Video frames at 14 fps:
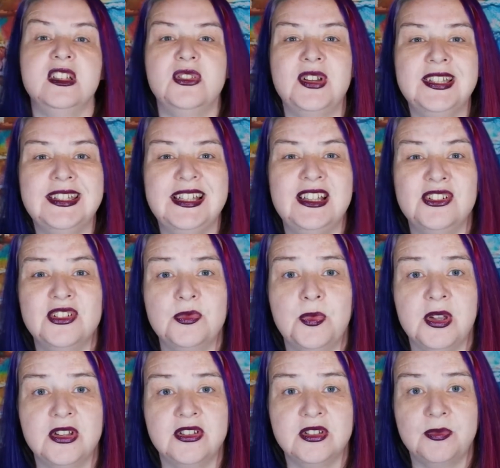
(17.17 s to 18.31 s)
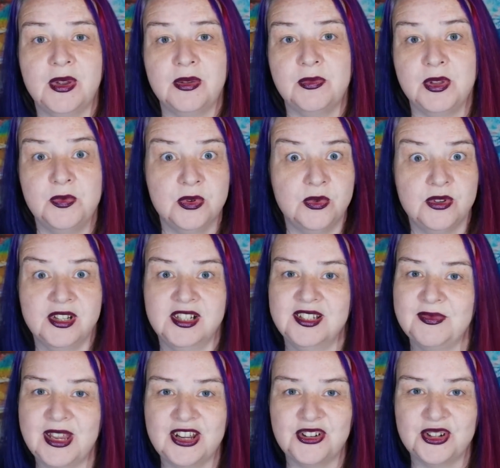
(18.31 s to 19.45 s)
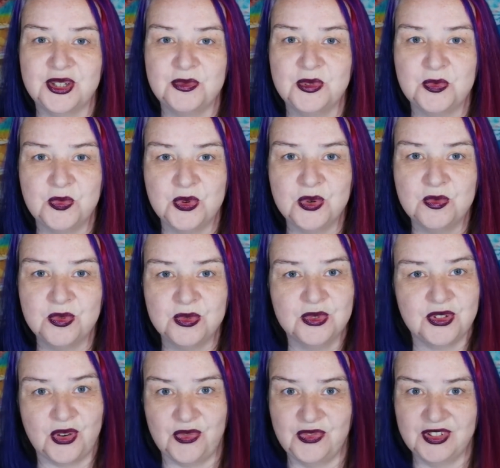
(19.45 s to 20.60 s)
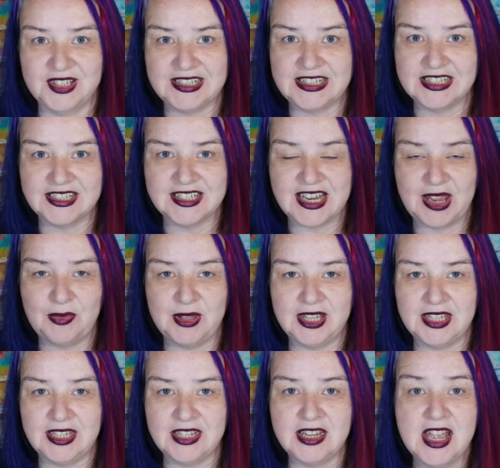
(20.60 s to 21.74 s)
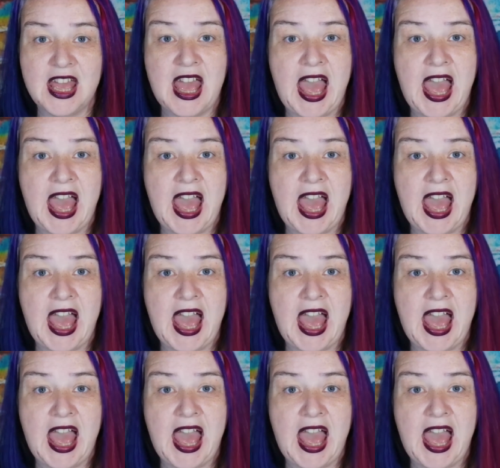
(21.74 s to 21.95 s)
So I see lots of posts about people wanting to make Christmas baubles, obviously this time of year,